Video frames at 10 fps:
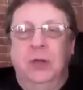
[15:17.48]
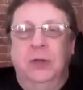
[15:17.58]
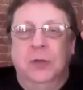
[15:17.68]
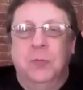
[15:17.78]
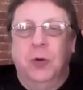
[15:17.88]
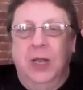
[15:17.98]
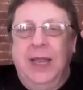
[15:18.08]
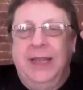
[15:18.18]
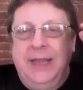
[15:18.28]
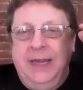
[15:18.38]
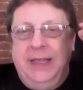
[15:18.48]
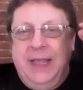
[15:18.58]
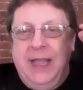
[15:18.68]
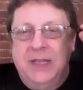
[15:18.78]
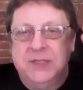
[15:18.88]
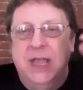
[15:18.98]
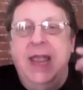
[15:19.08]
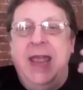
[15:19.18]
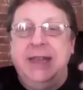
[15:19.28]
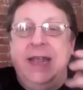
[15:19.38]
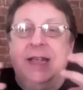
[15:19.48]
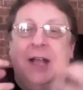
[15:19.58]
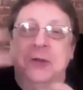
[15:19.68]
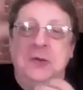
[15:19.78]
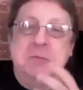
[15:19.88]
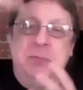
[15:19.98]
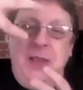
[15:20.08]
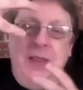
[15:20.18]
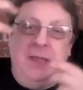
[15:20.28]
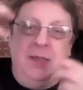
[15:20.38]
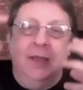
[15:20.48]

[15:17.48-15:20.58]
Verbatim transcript: look more like kitty cats, and they colored them pink